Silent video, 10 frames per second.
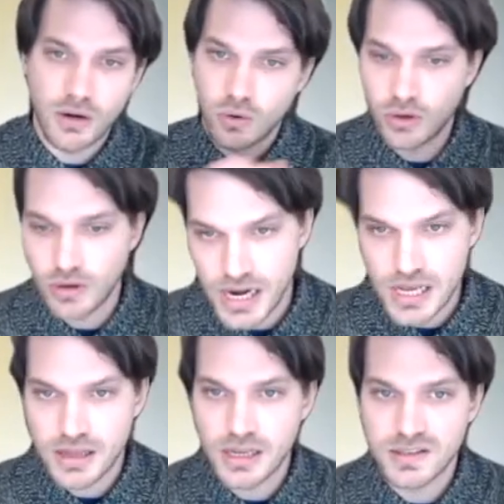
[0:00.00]
or
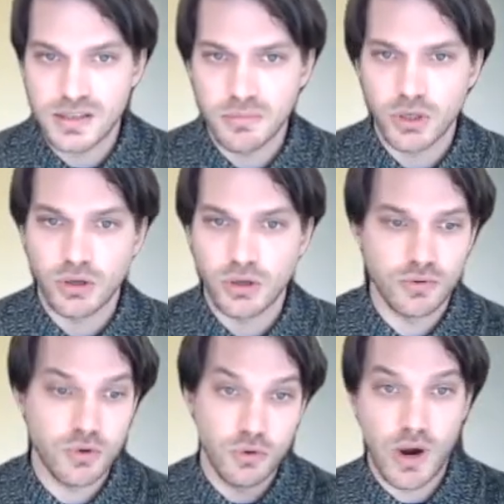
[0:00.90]
anything similar, or
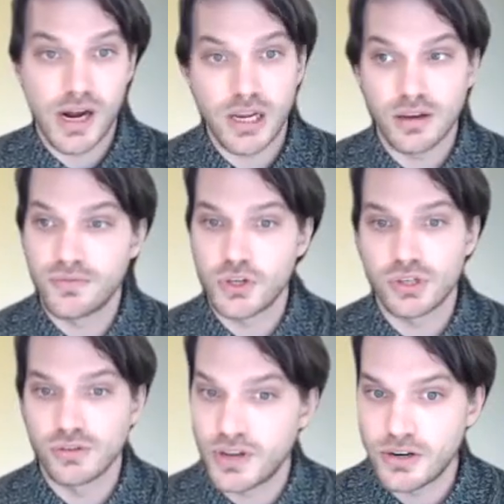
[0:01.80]
you're writing
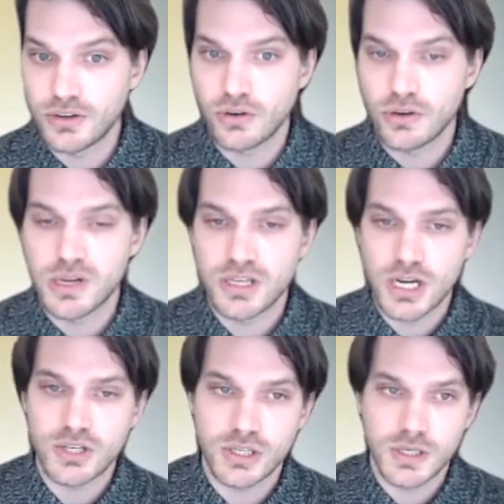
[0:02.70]
official vendor
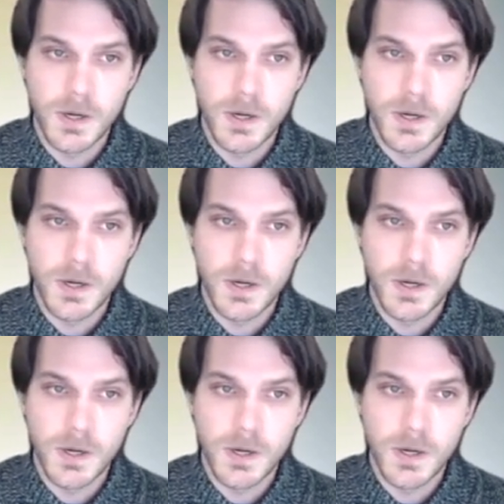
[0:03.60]
documentation,